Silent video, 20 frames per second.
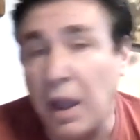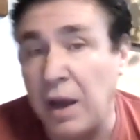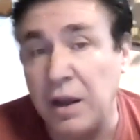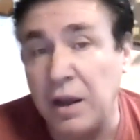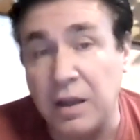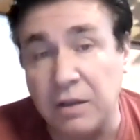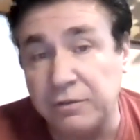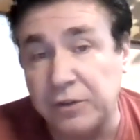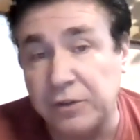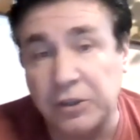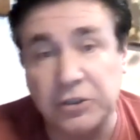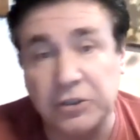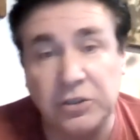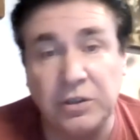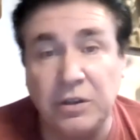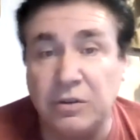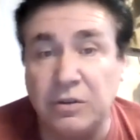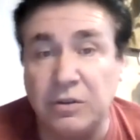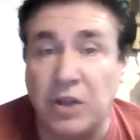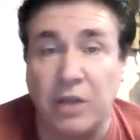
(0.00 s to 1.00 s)
And then
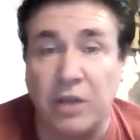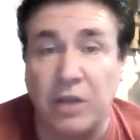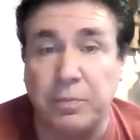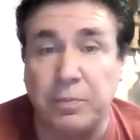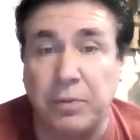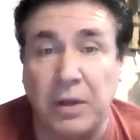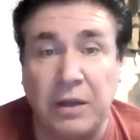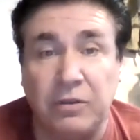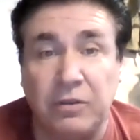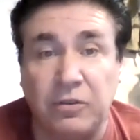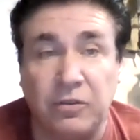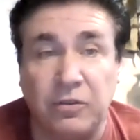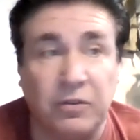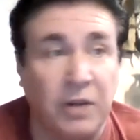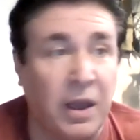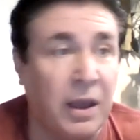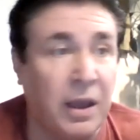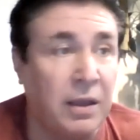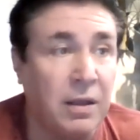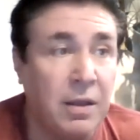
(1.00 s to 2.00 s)
conversely, there's other places,
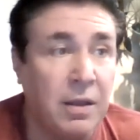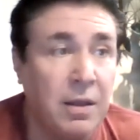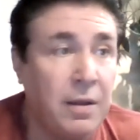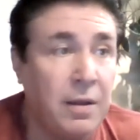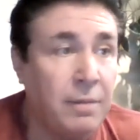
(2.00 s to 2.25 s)
like